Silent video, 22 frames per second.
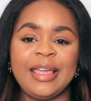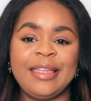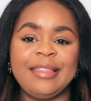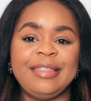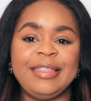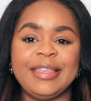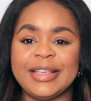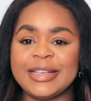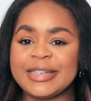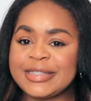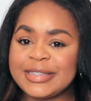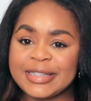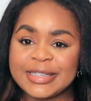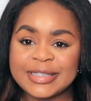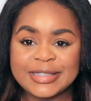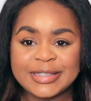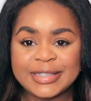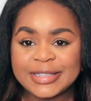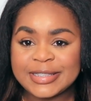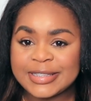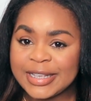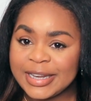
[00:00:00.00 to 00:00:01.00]
This
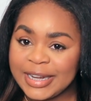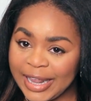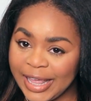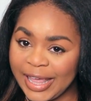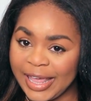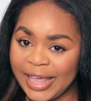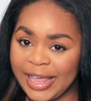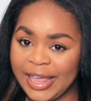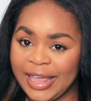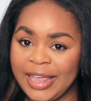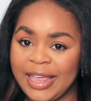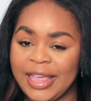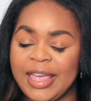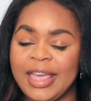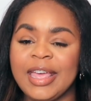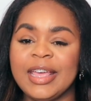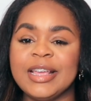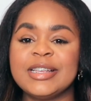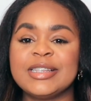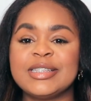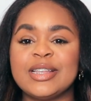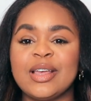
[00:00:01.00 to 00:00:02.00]
and that.
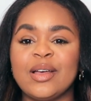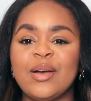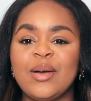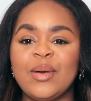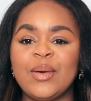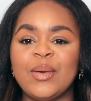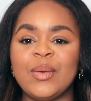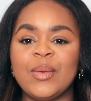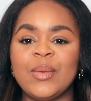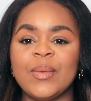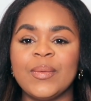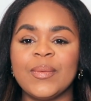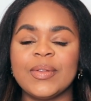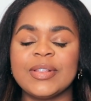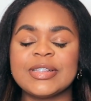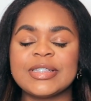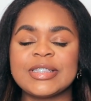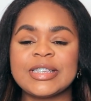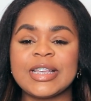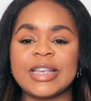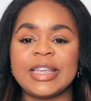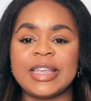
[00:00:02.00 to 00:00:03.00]
So
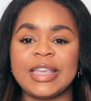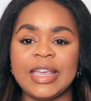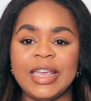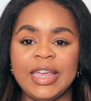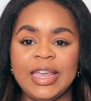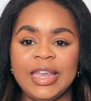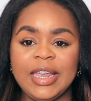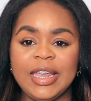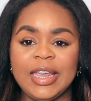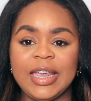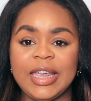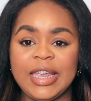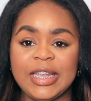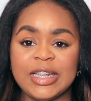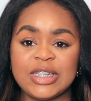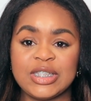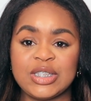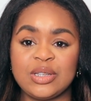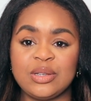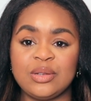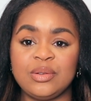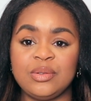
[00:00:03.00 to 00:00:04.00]
to get
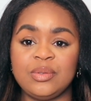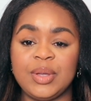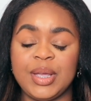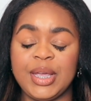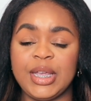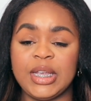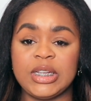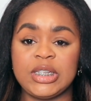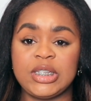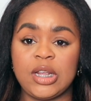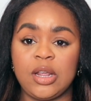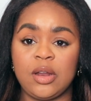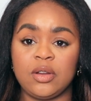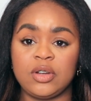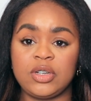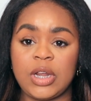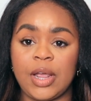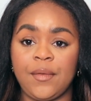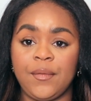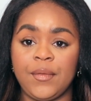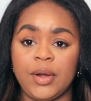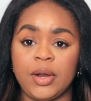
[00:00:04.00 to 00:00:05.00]
into internal
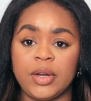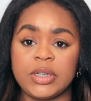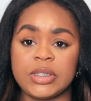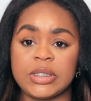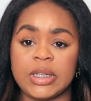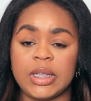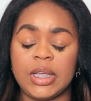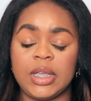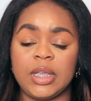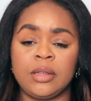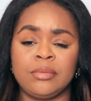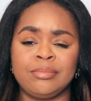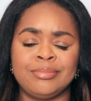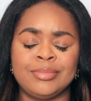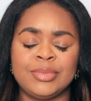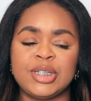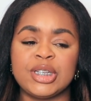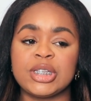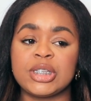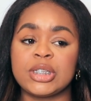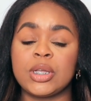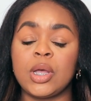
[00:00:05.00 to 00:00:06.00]
travel nursing,
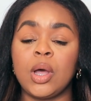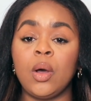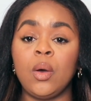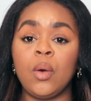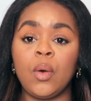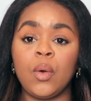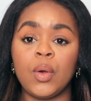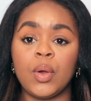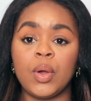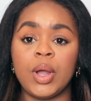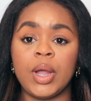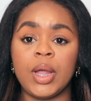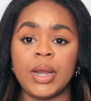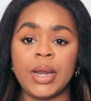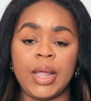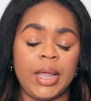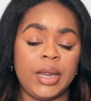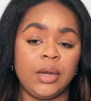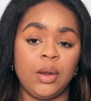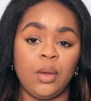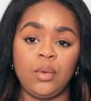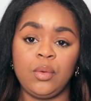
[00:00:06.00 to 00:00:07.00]
just go on
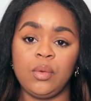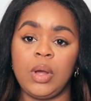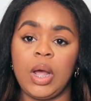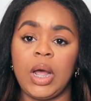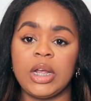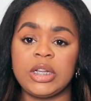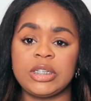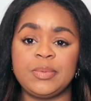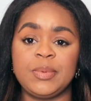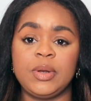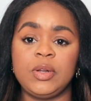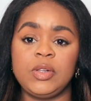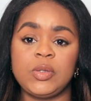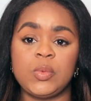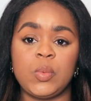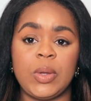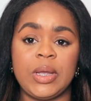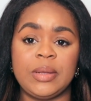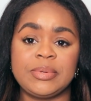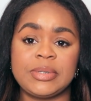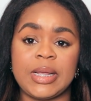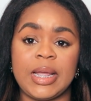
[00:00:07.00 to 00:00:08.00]
a local hospital's
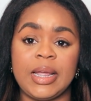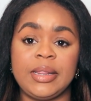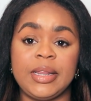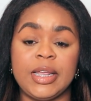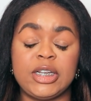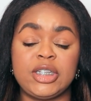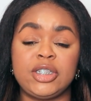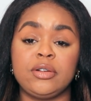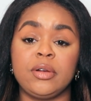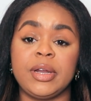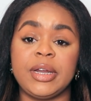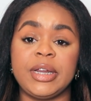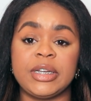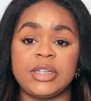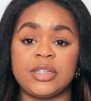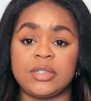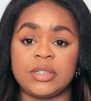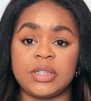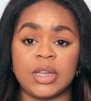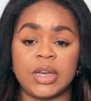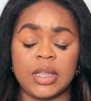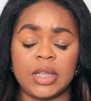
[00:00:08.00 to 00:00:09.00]
website that you are
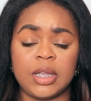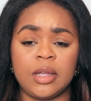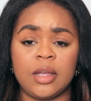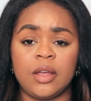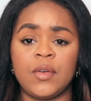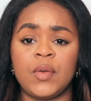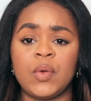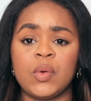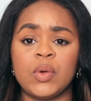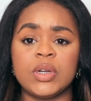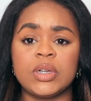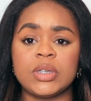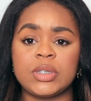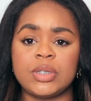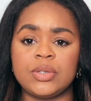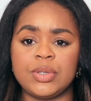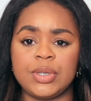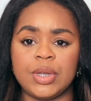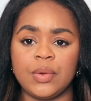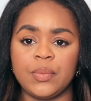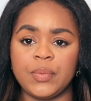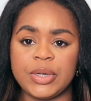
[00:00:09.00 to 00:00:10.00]
interested in. Of course, do
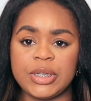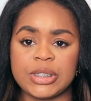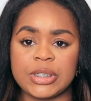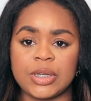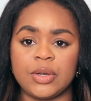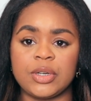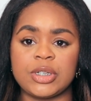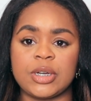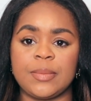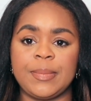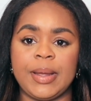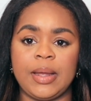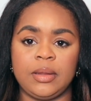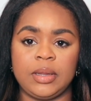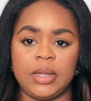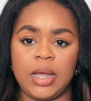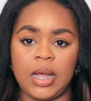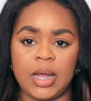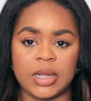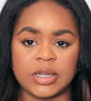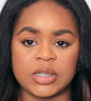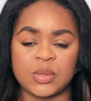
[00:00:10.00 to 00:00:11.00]
your research about the
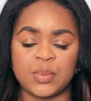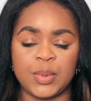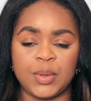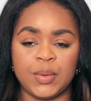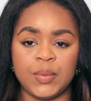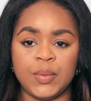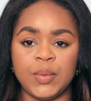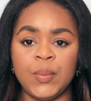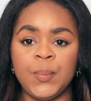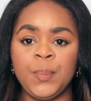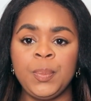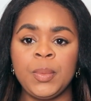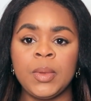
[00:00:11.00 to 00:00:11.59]
hospital